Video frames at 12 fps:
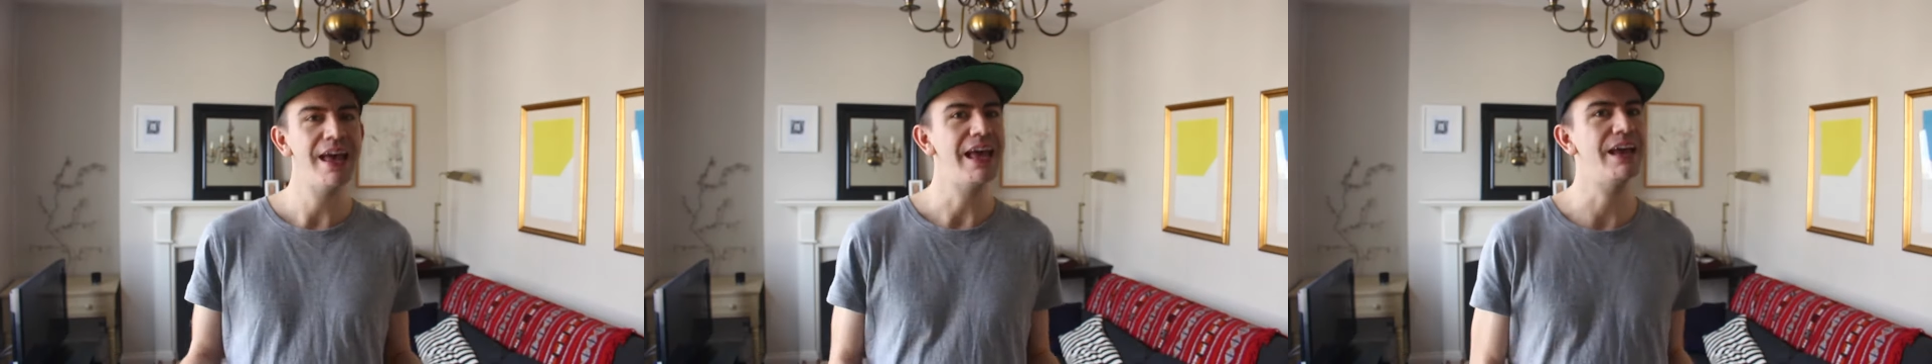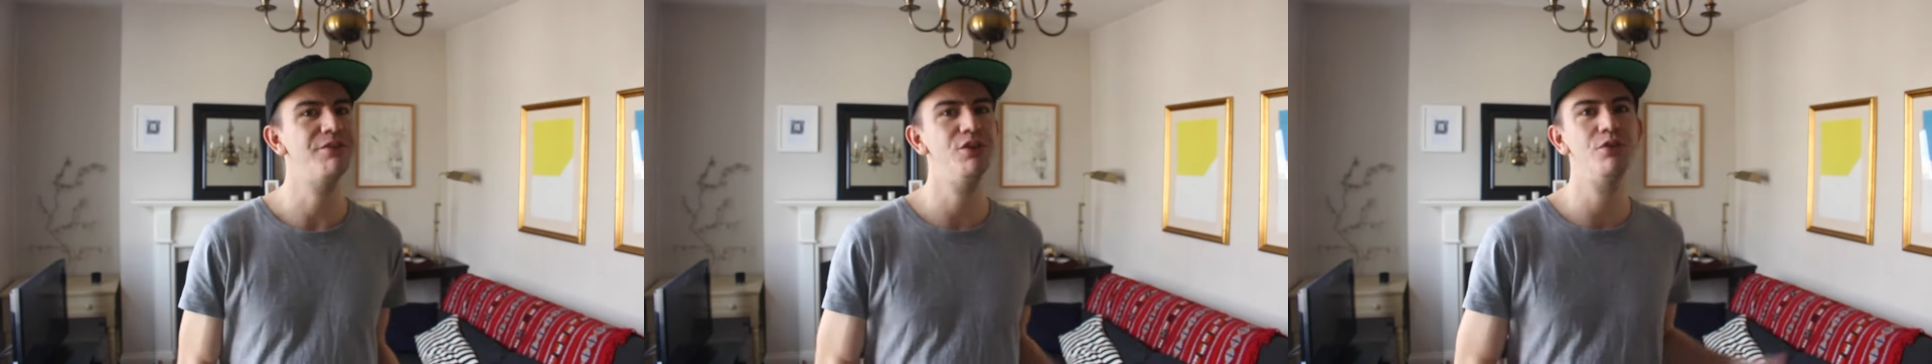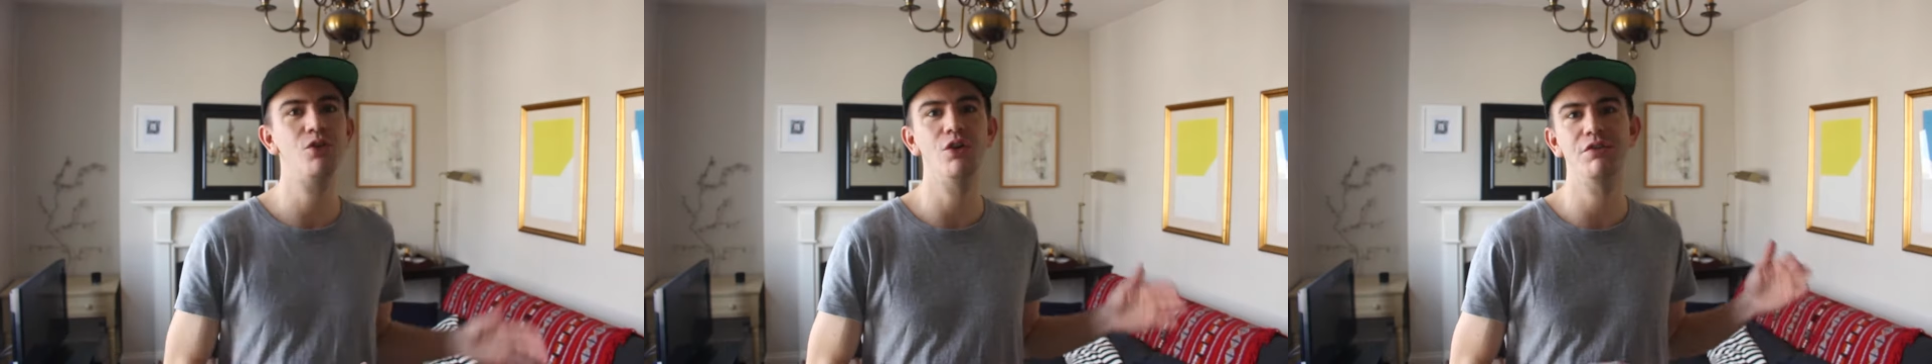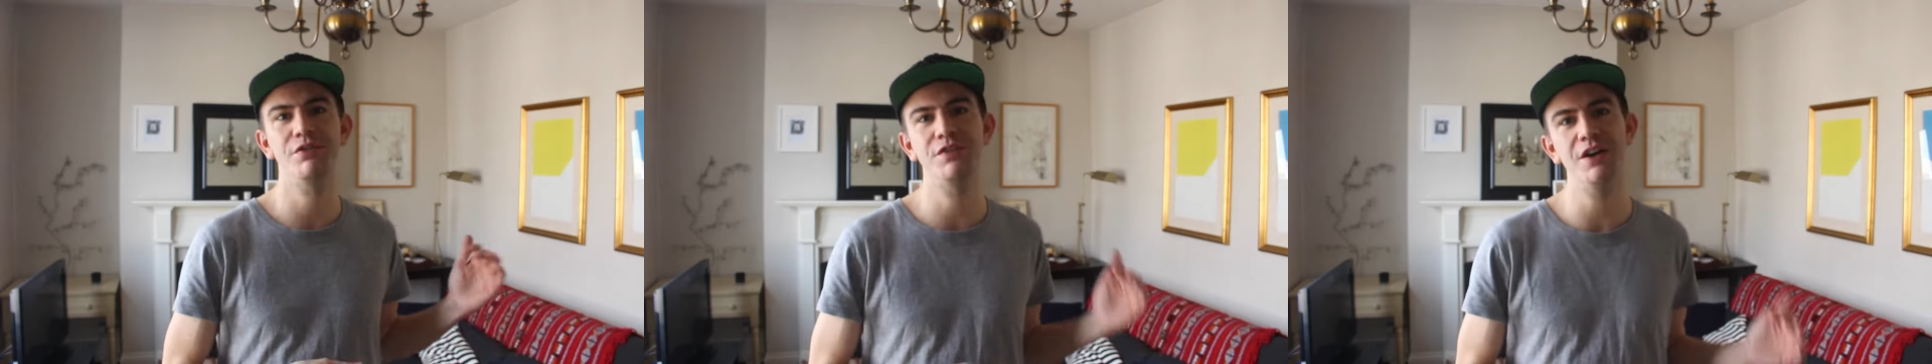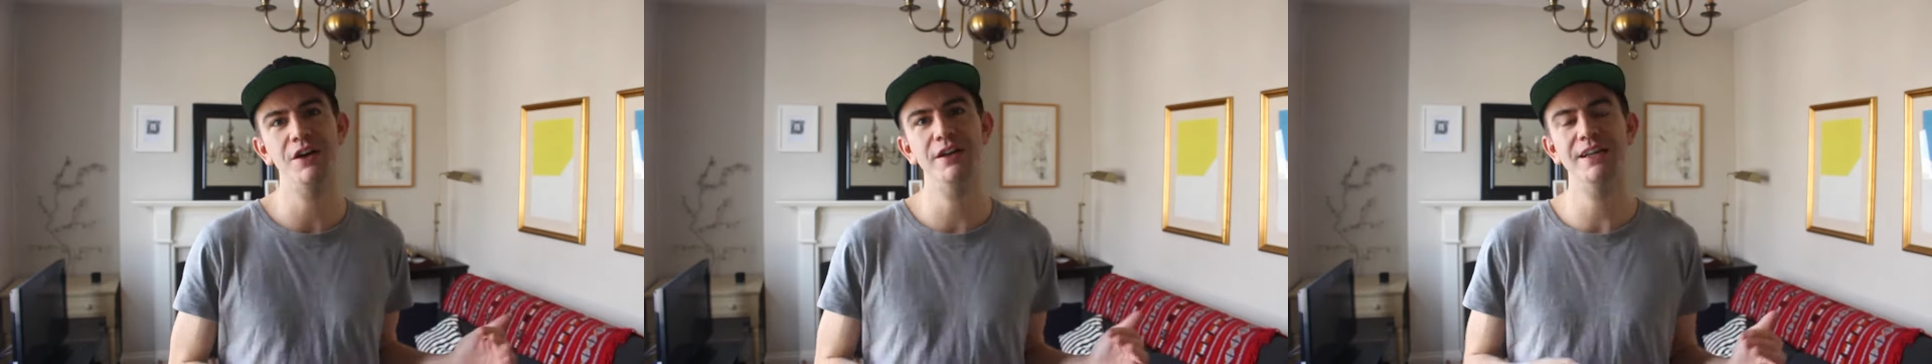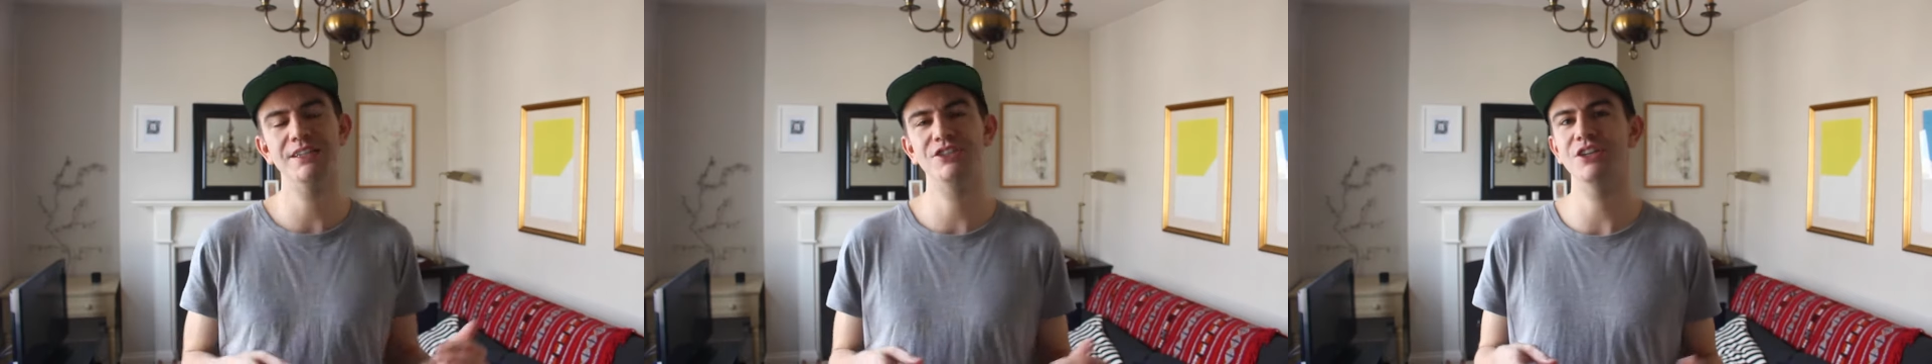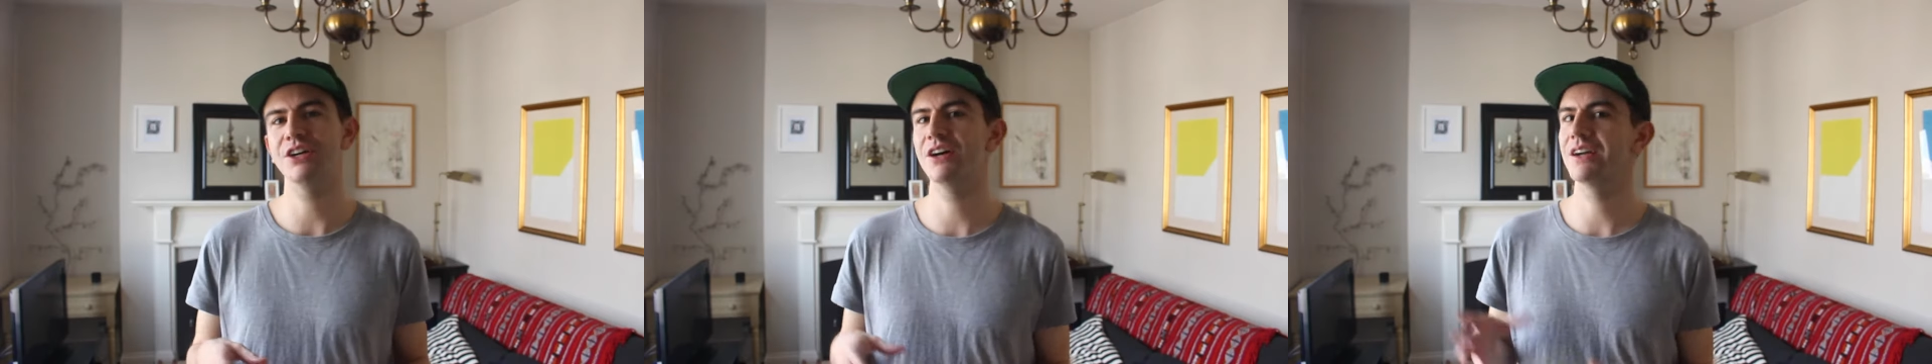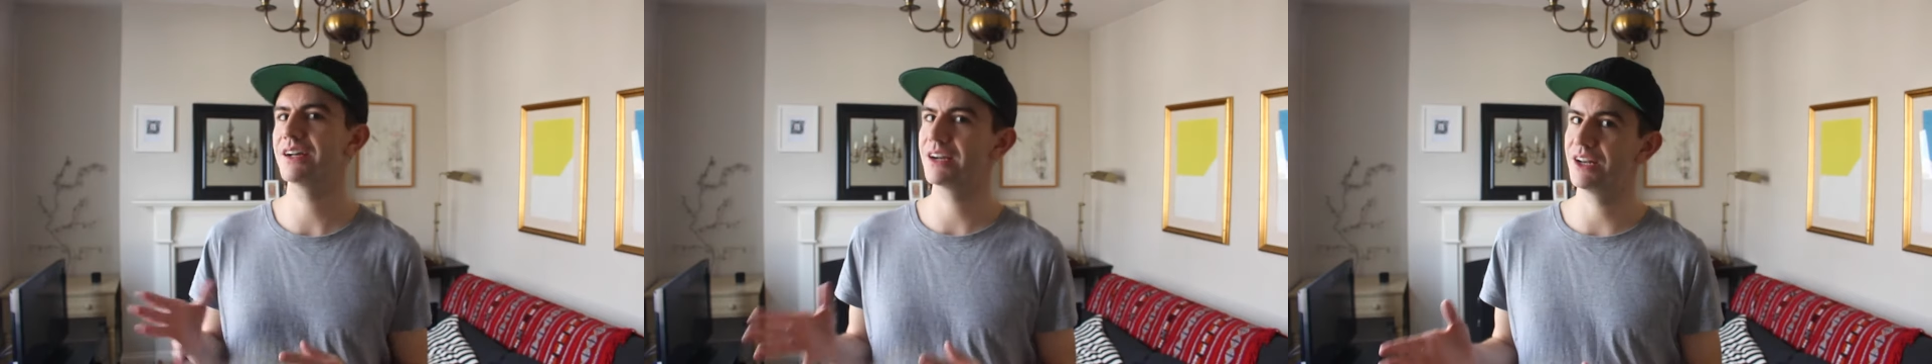If you've got furniture
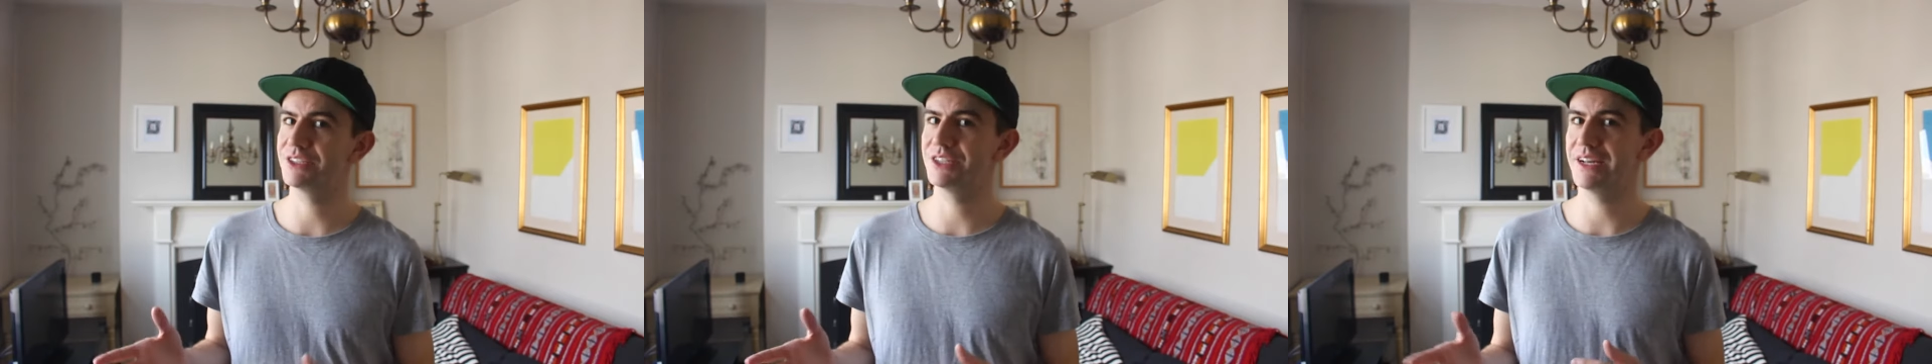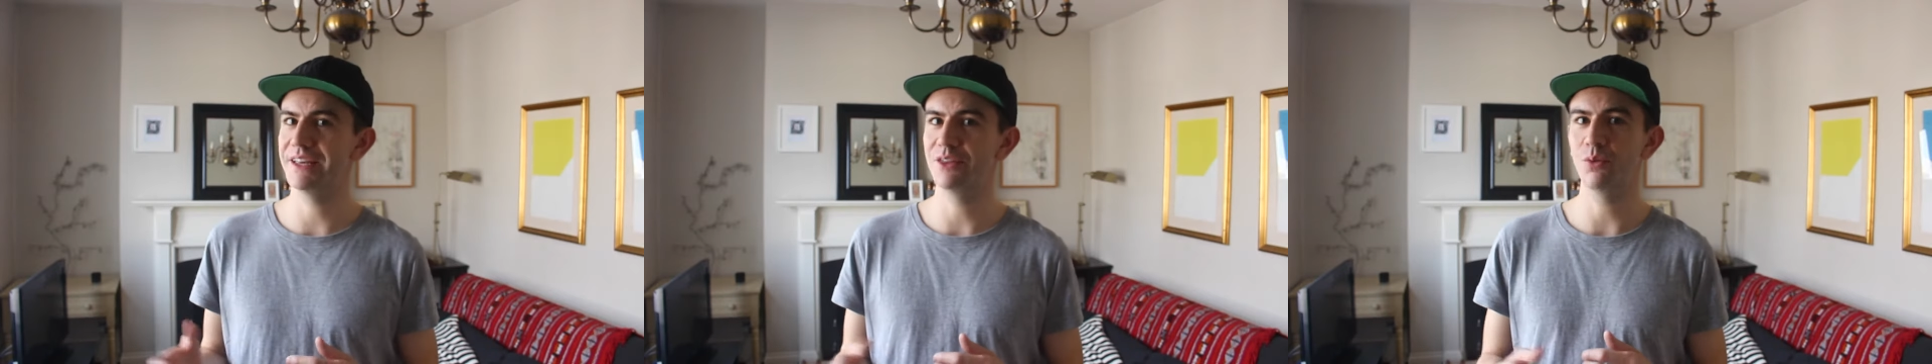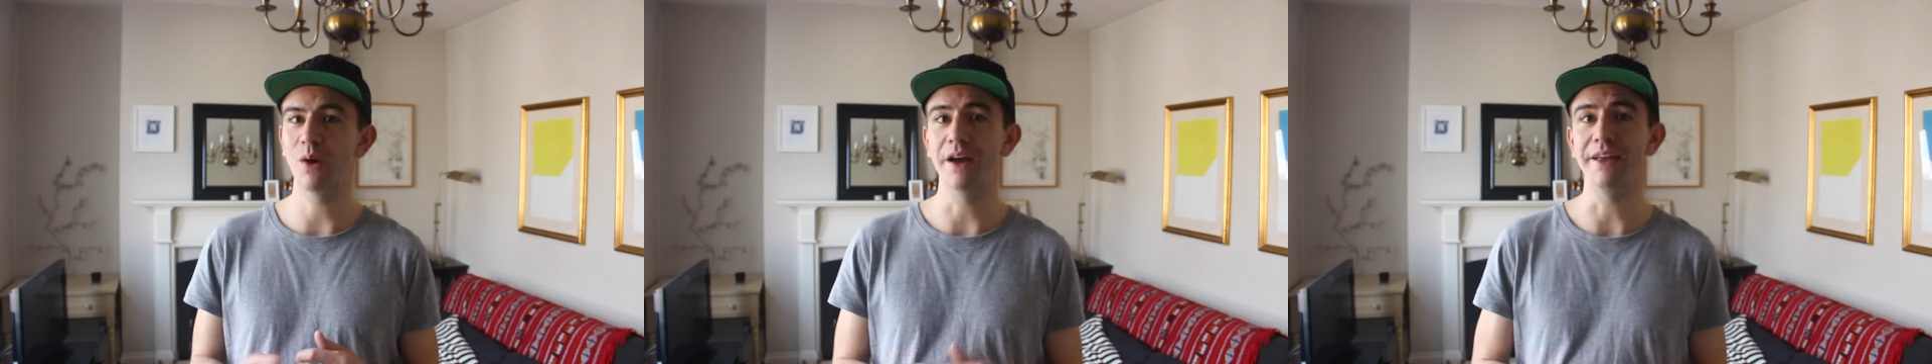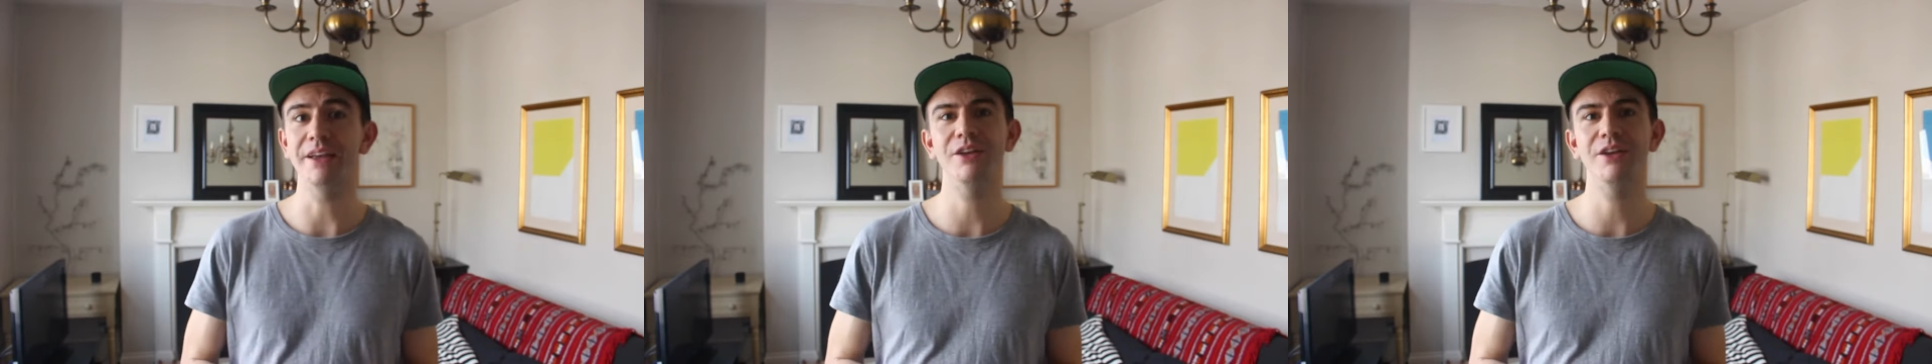and clutter in the way,